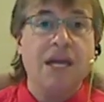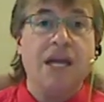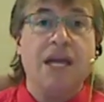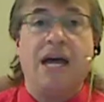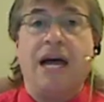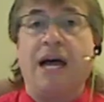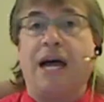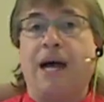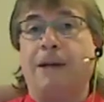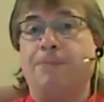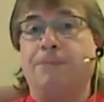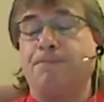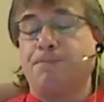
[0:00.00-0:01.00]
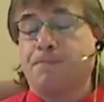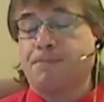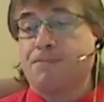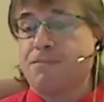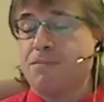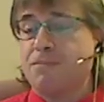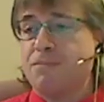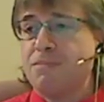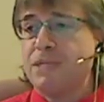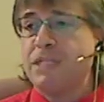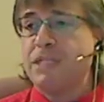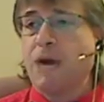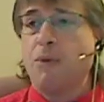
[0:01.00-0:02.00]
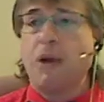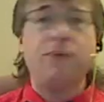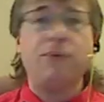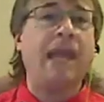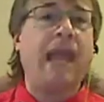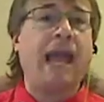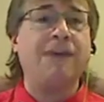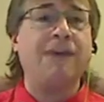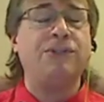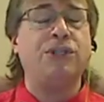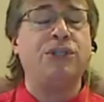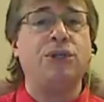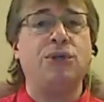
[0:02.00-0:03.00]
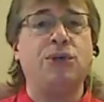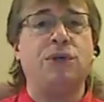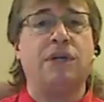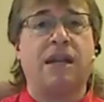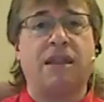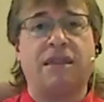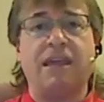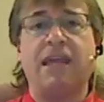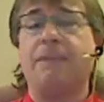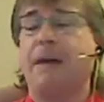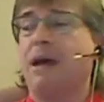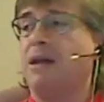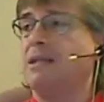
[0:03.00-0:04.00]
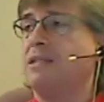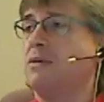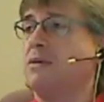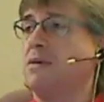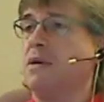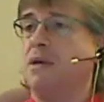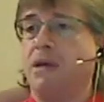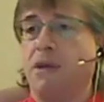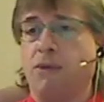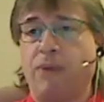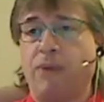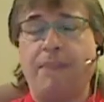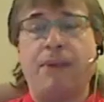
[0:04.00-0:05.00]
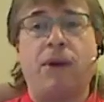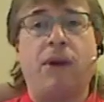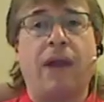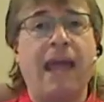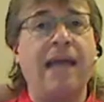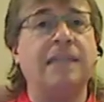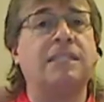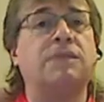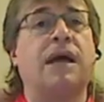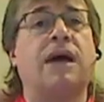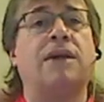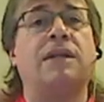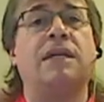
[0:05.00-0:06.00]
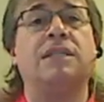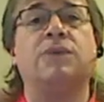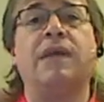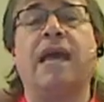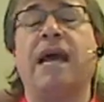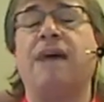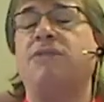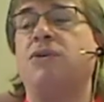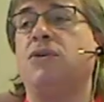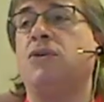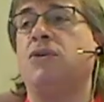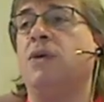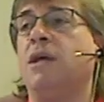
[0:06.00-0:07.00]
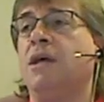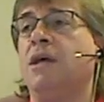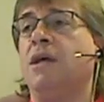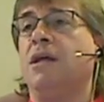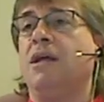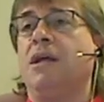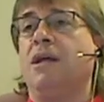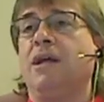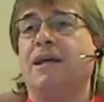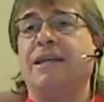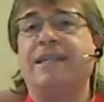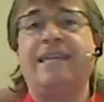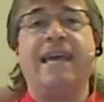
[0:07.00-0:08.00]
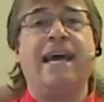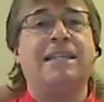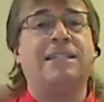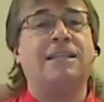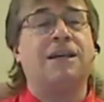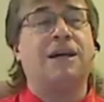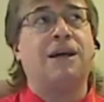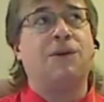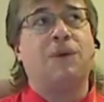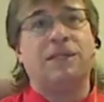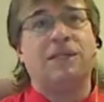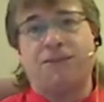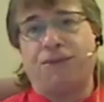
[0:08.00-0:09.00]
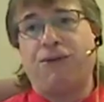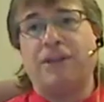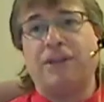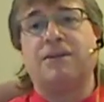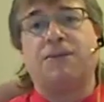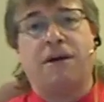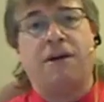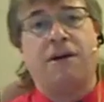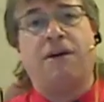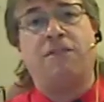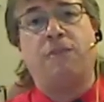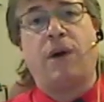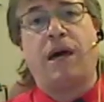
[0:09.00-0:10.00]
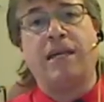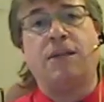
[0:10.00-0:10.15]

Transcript: Now, what we have to kind of think about is wrap our heads around is we have to get what some friends of mine in the